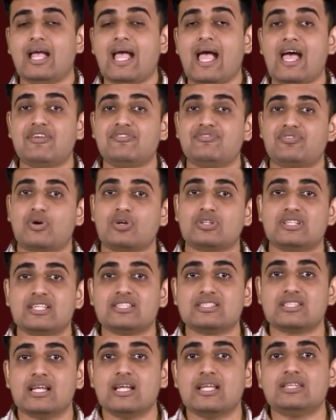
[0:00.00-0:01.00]
And for
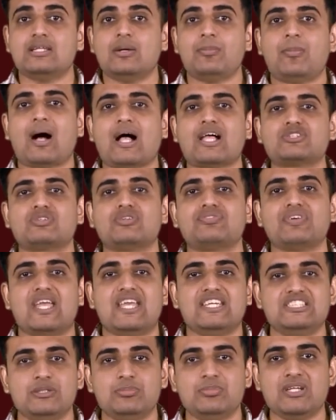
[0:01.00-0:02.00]
this, the mass of
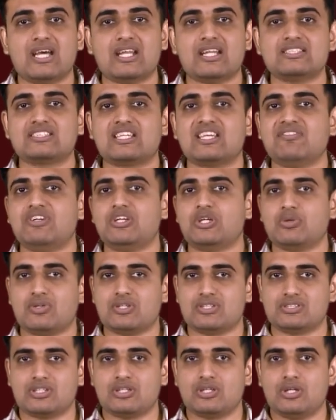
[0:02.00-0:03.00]
AgBr is given to
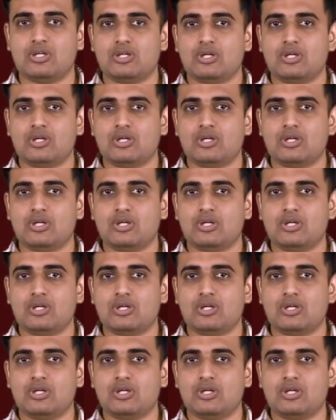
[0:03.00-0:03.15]
us.